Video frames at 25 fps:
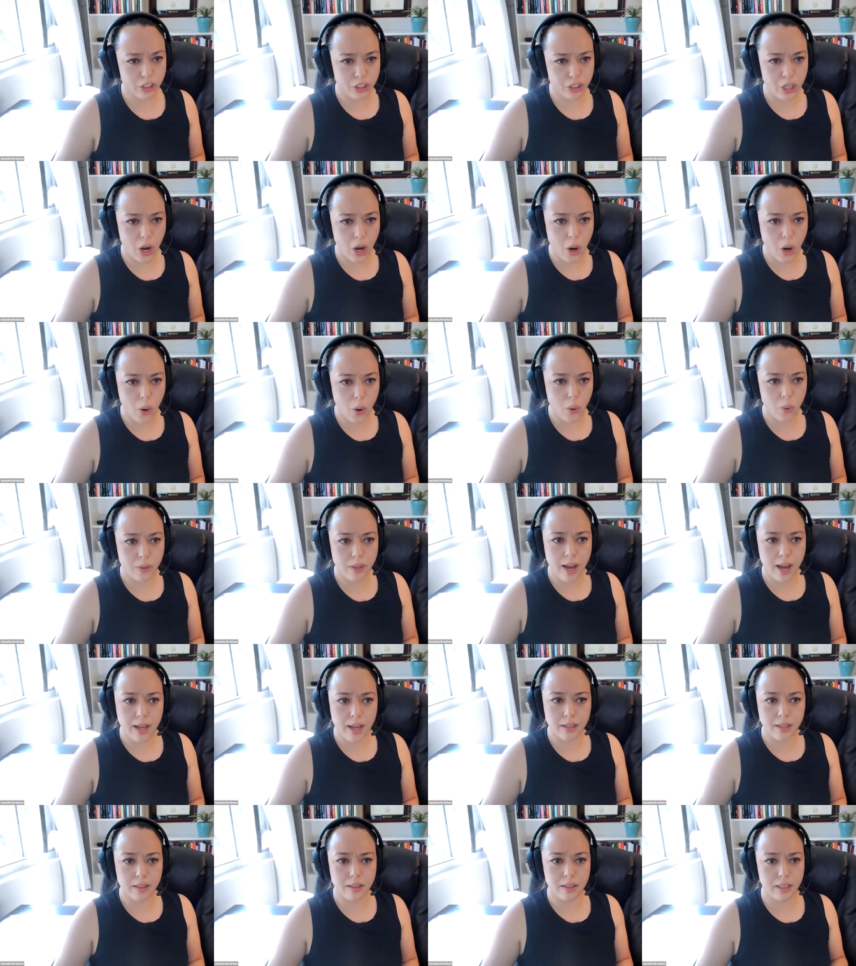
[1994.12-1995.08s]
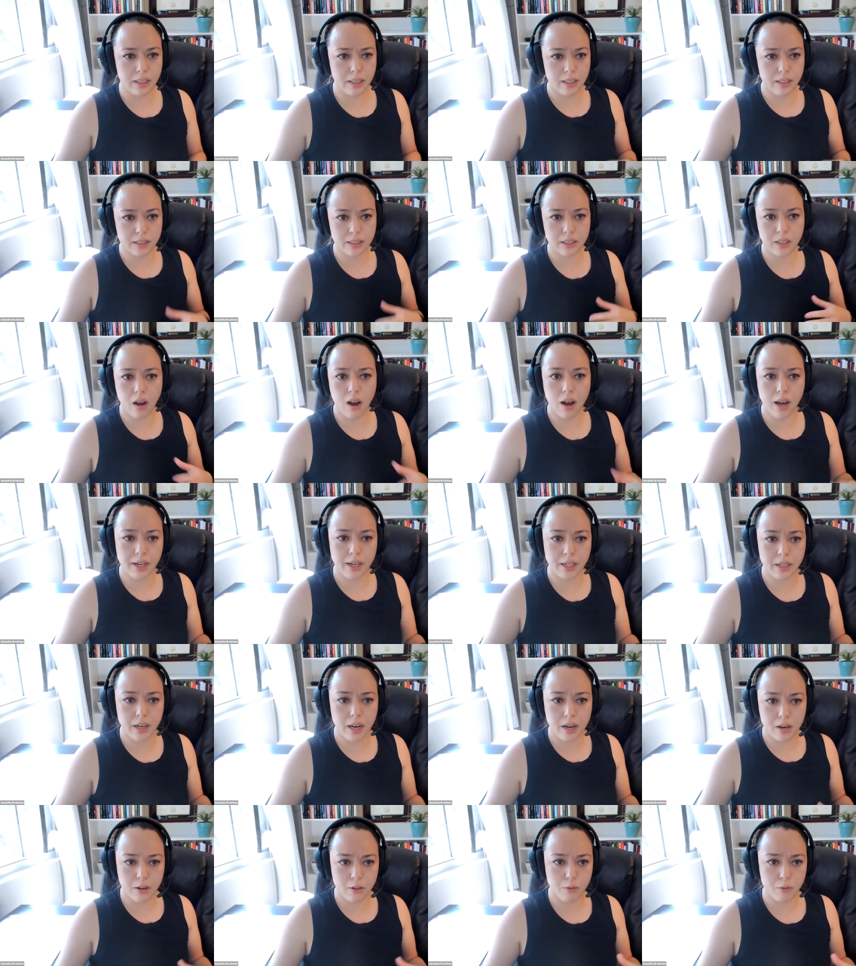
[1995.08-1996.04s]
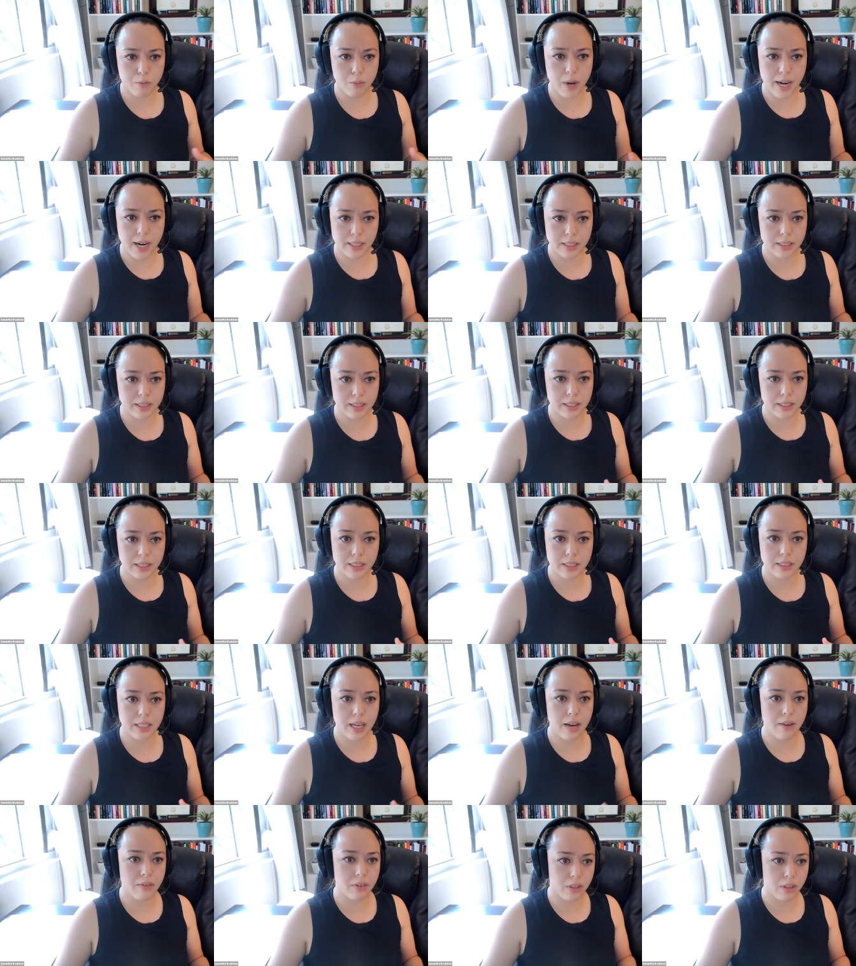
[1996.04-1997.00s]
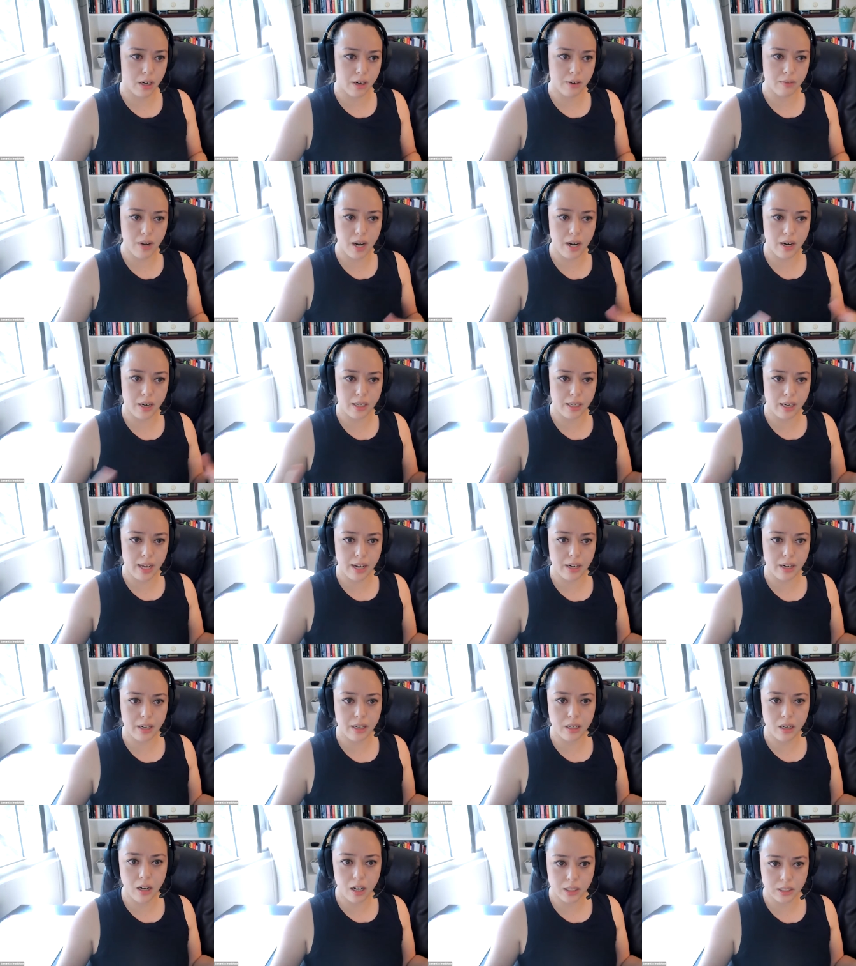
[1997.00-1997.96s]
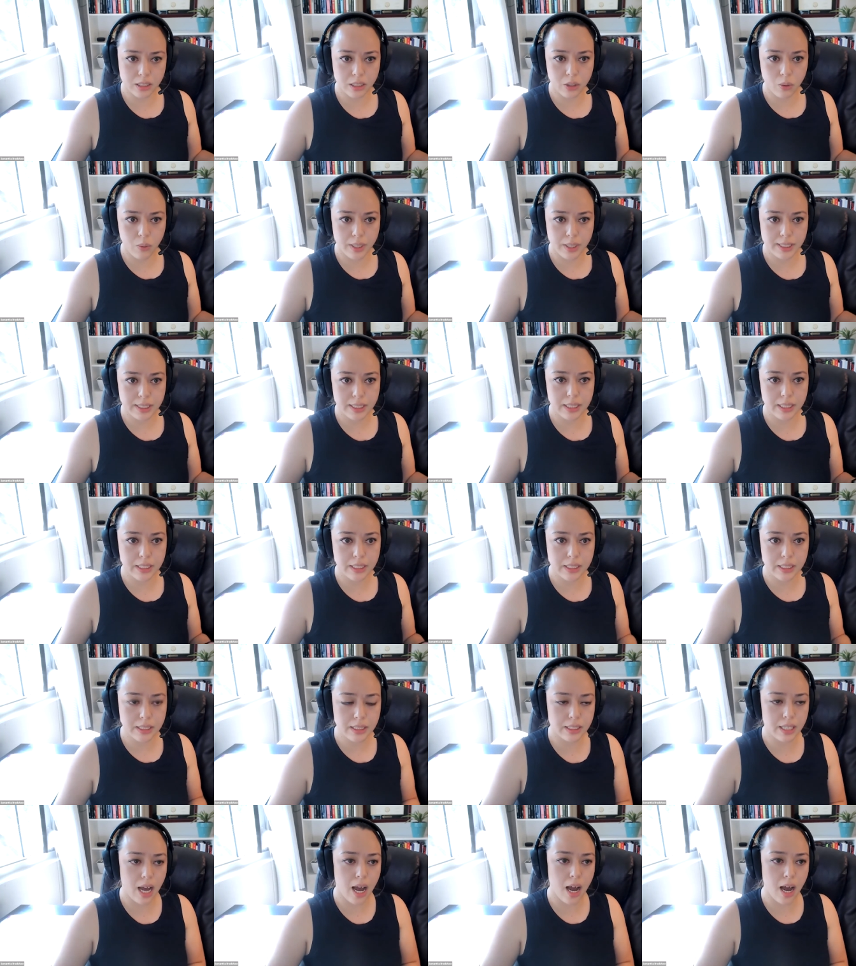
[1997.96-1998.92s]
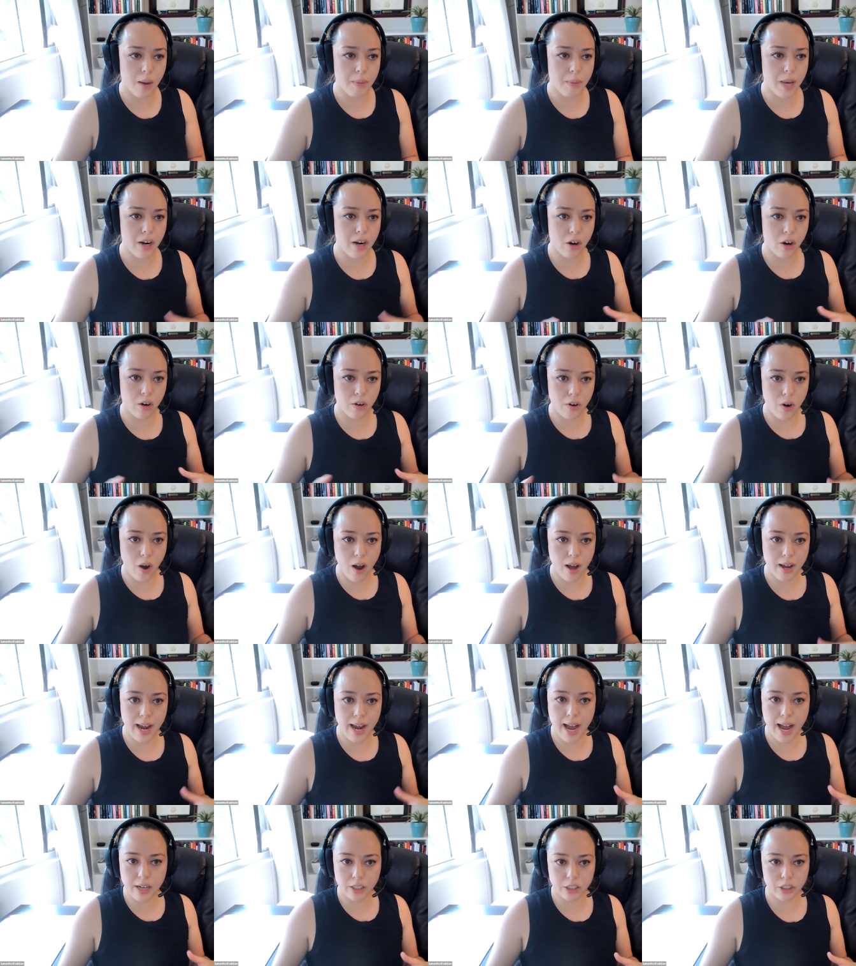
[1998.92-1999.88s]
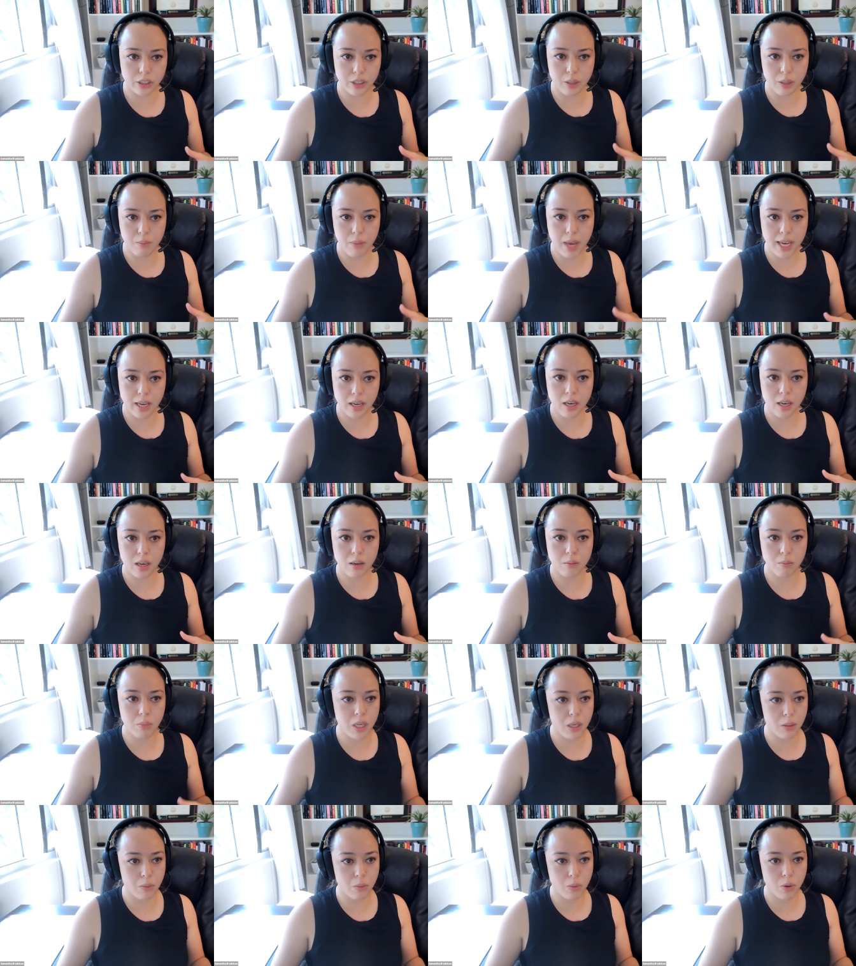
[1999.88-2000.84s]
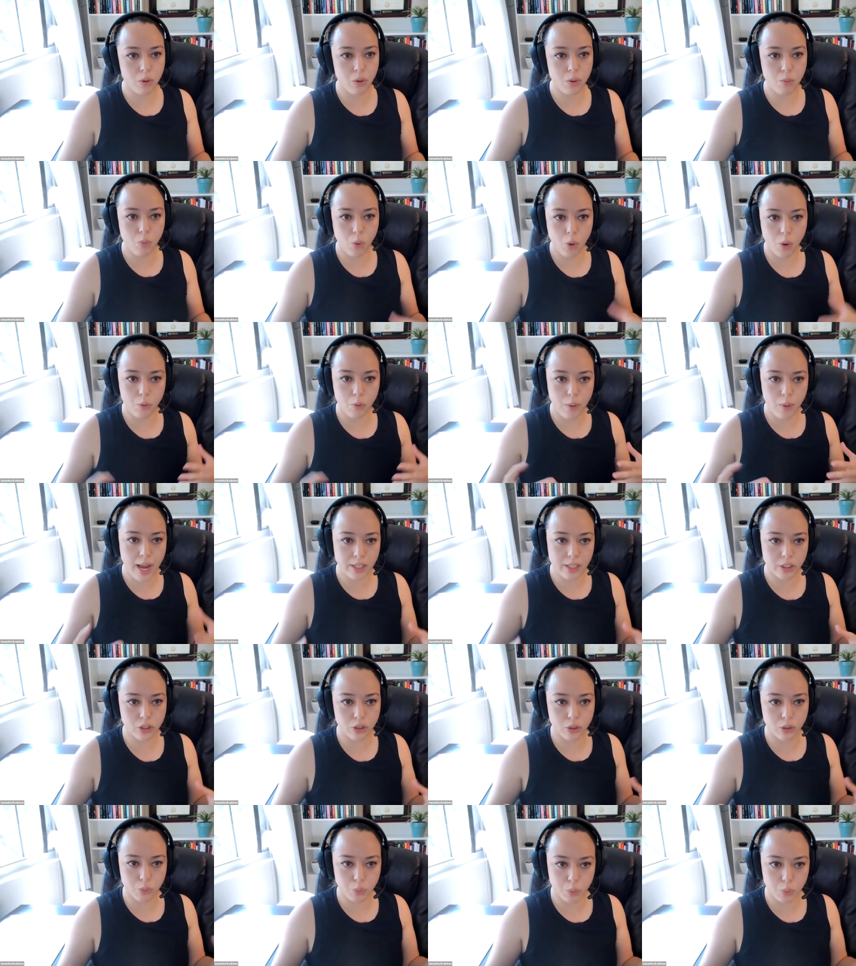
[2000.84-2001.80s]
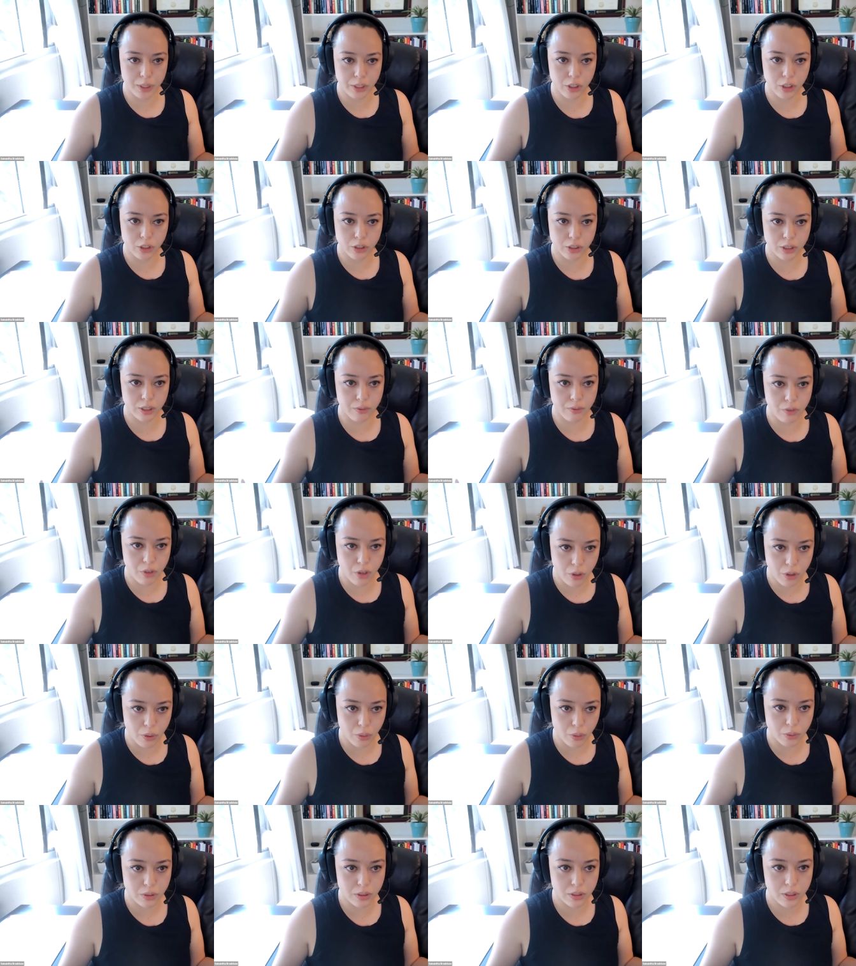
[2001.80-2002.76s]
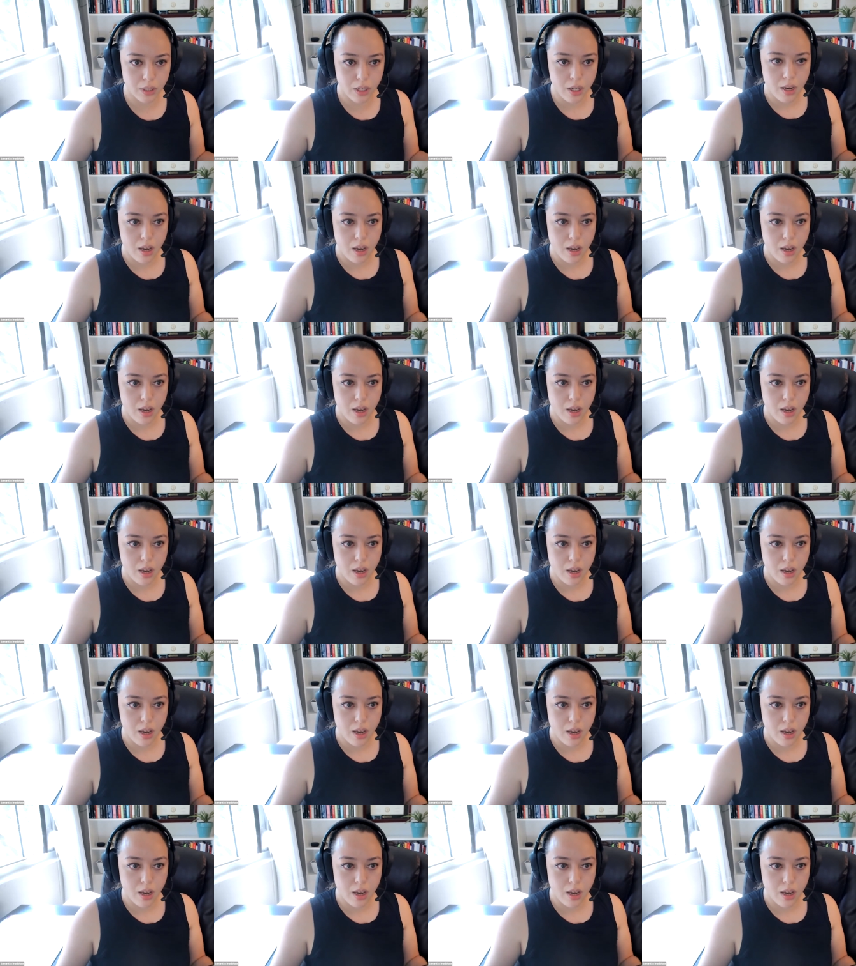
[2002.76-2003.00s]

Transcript: show that these kind of practices have a lot of unintended consequences um, and are not actually making people more rational readers of news.